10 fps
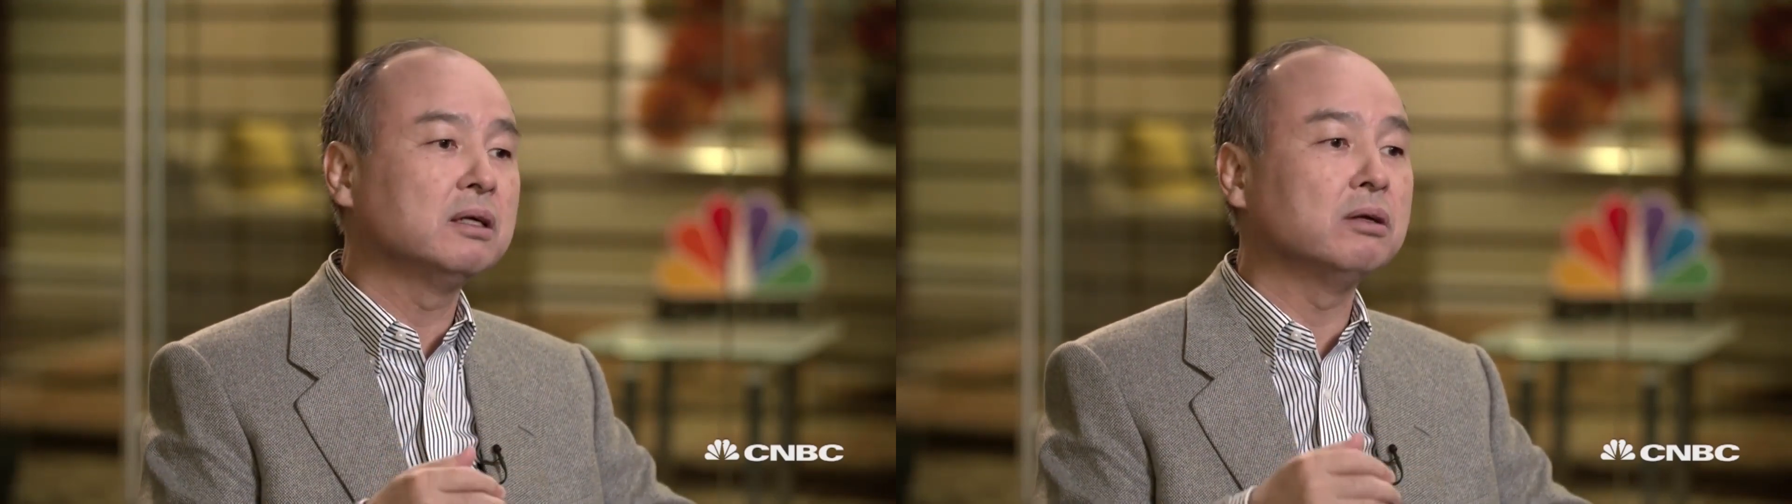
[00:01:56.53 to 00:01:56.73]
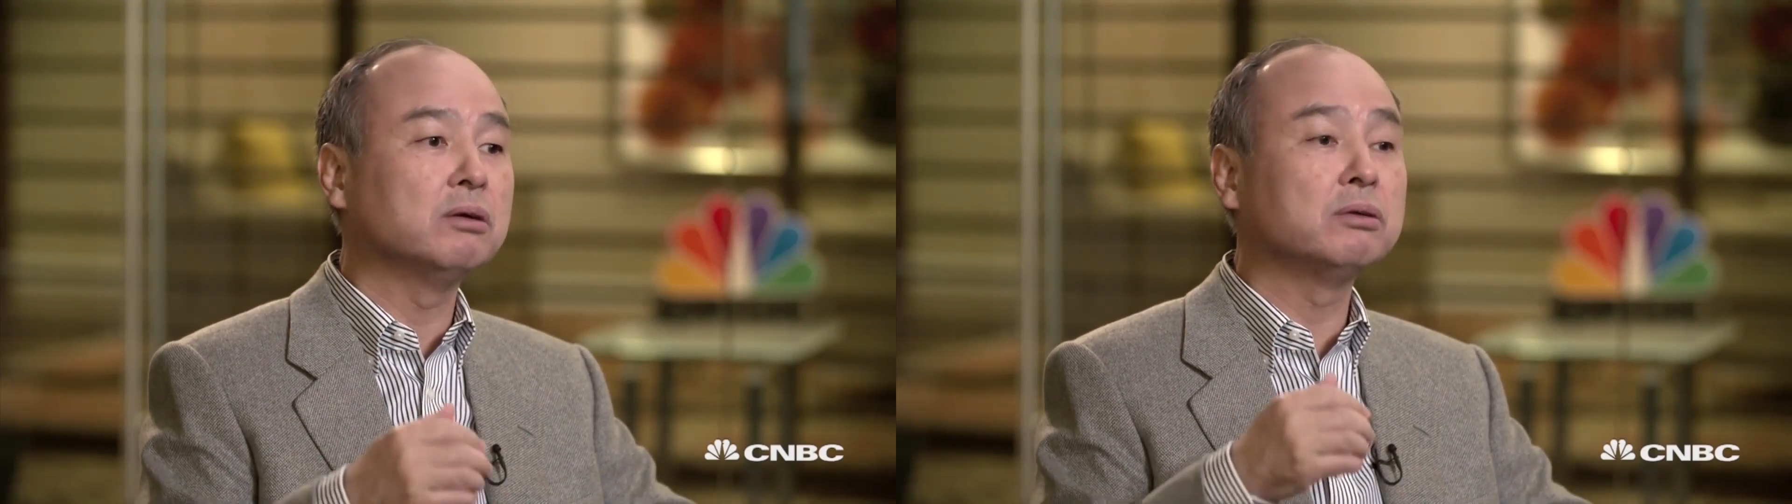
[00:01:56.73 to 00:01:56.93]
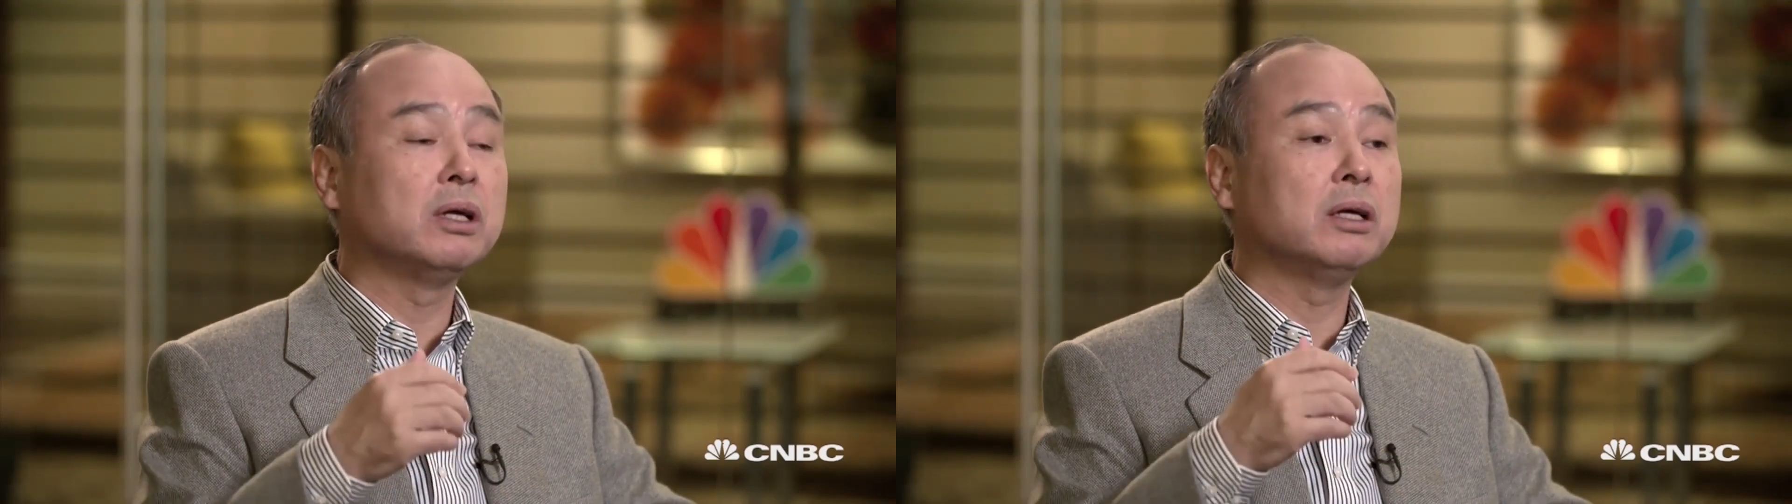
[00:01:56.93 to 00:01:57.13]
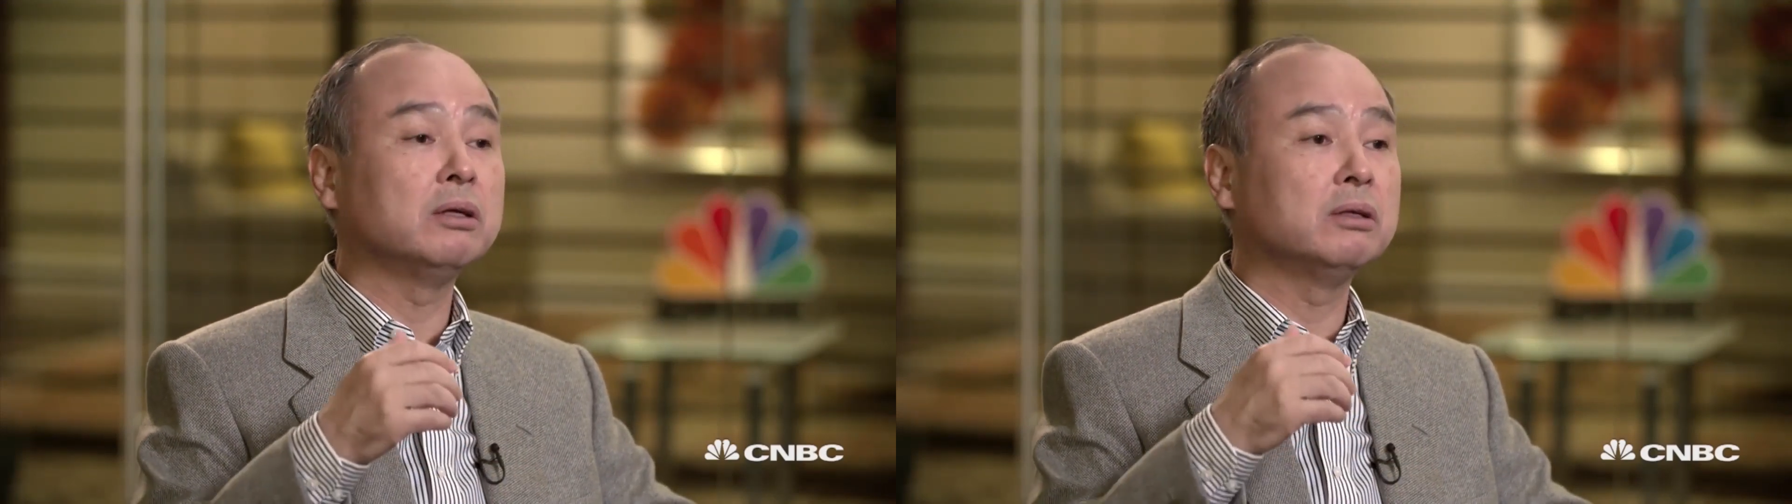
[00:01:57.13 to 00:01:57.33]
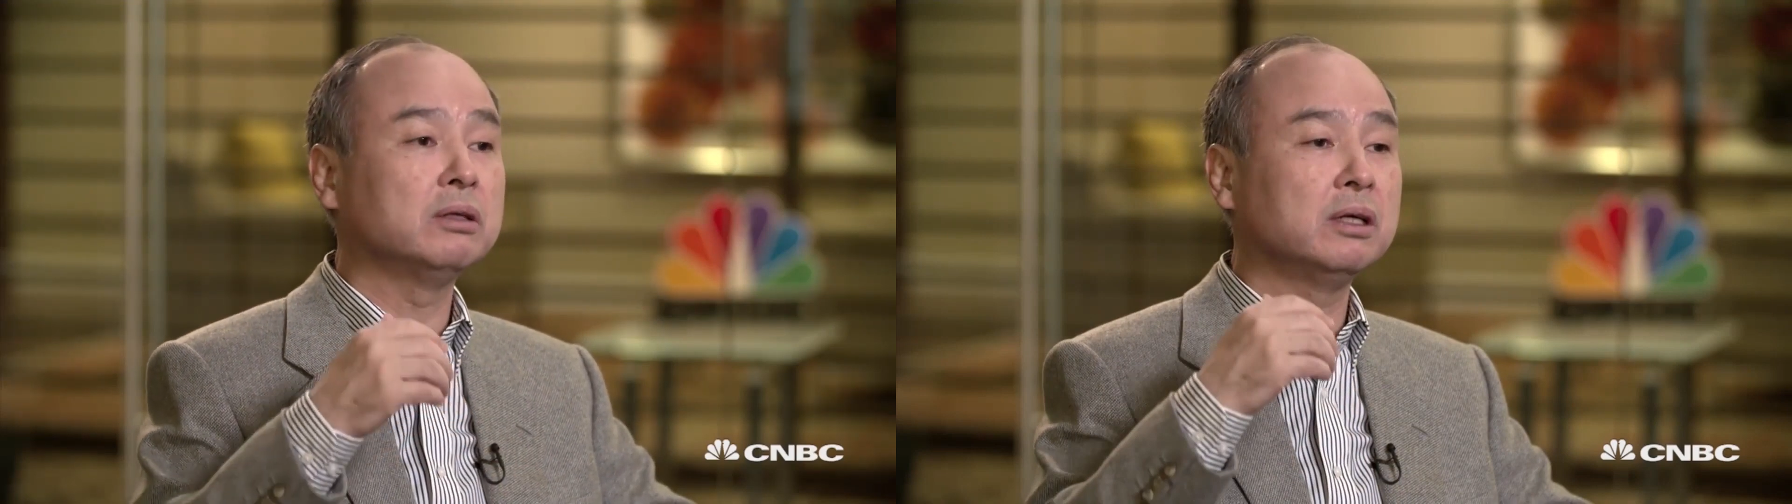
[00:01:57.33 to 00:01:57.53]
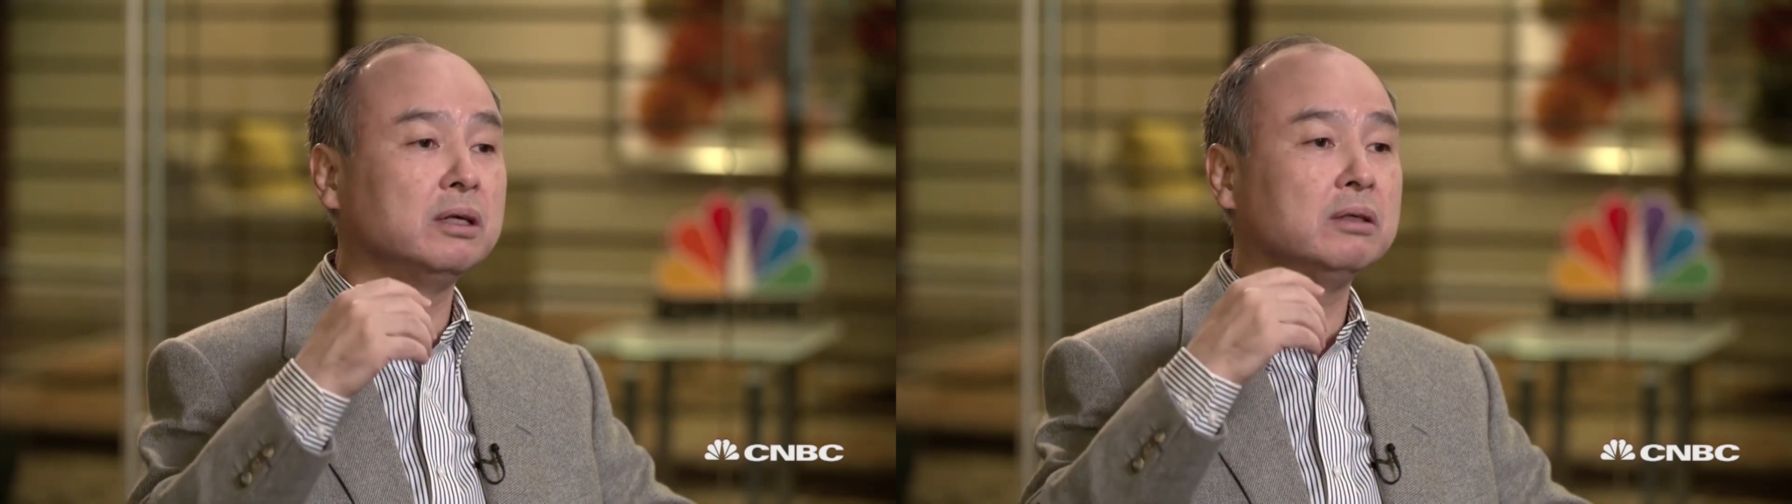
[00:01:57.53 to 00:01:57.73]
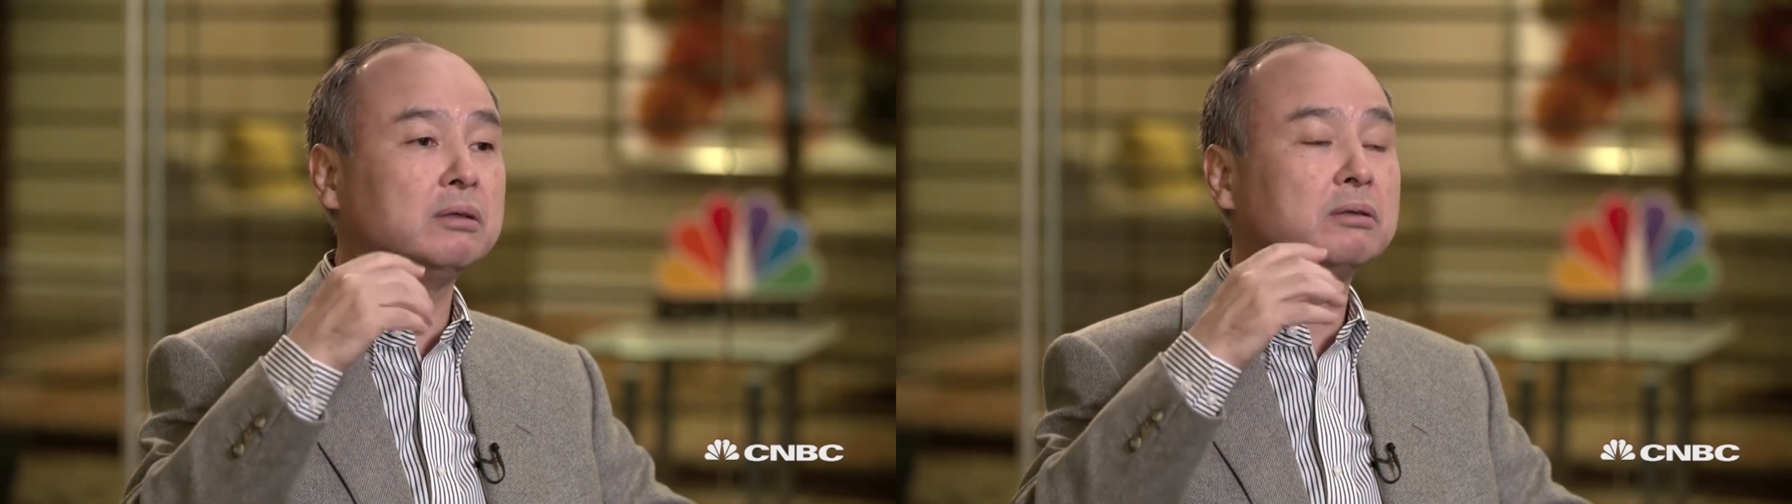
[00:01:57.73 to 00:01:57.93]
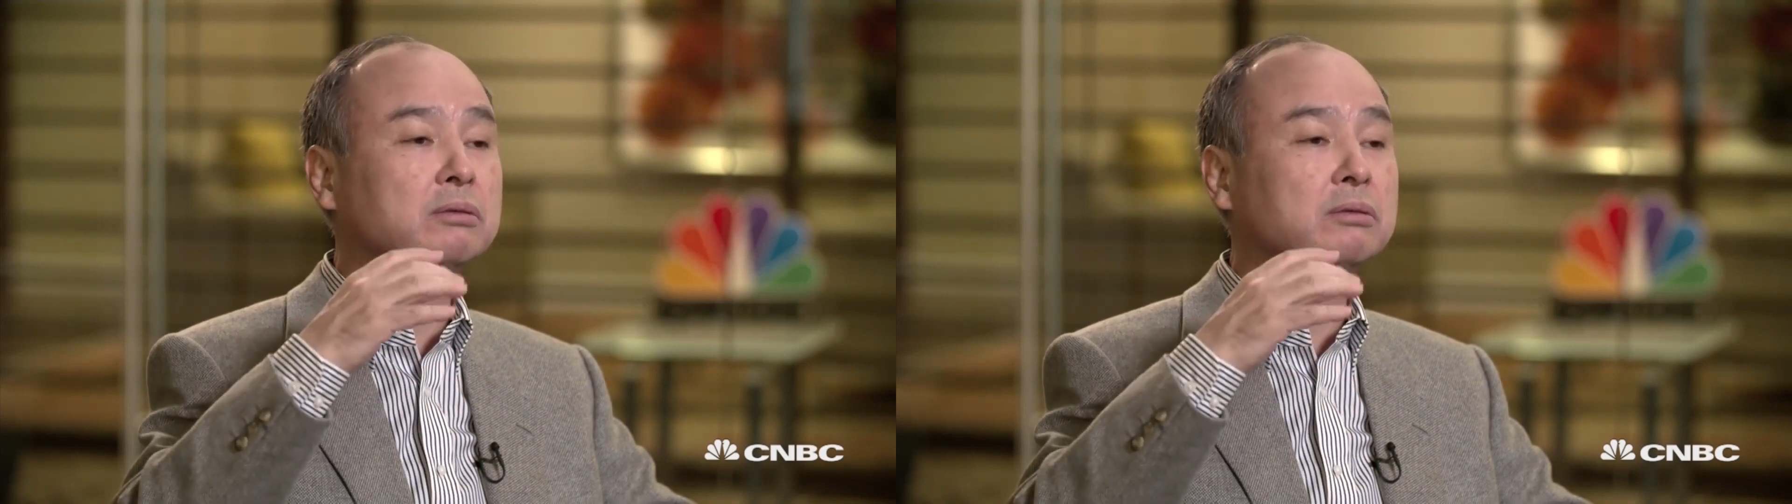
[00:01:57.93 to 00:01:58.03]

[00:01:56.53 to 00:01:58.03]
You know, they